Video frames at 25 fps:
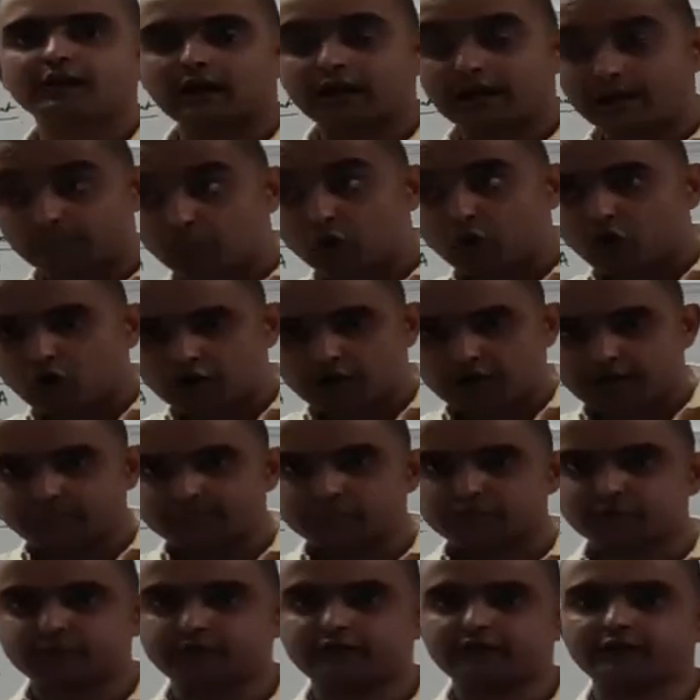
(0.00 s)
abroad. I'm
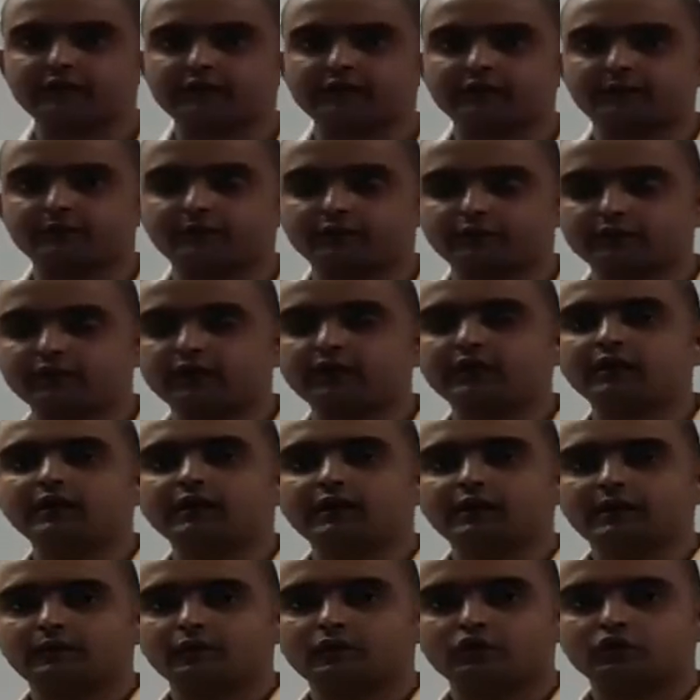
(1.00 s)
speaking
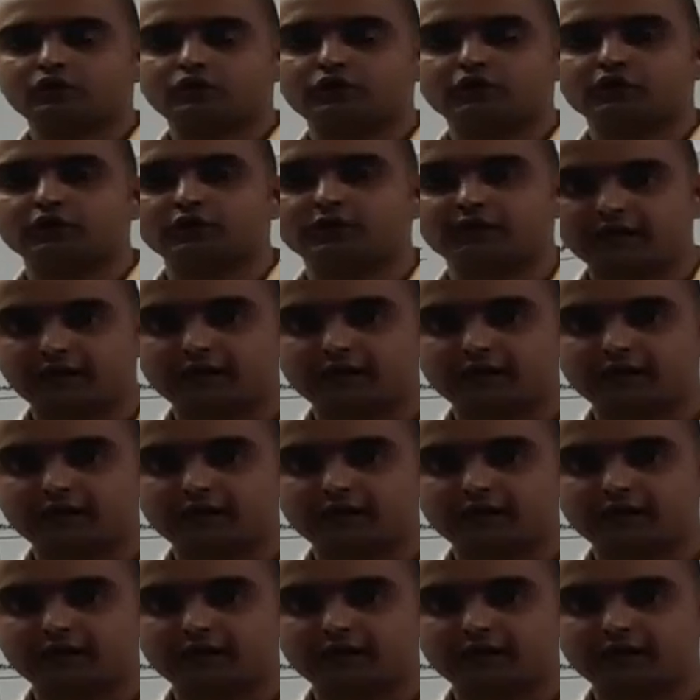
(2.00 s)
about the